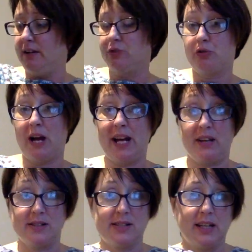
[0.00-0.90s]
I'll try it
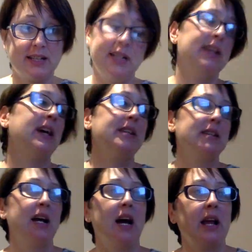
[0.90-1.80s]
at
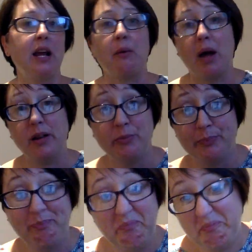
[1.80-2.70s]
£16.99 anyway.
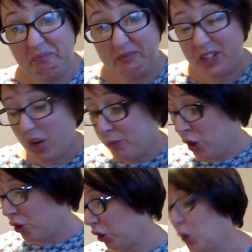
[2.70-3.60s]
So I'm
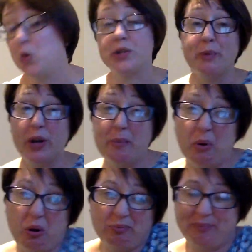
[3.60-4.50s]
not going to lose money,
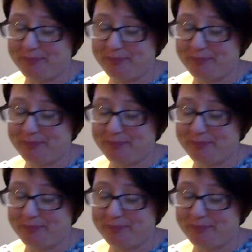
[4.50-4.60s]
but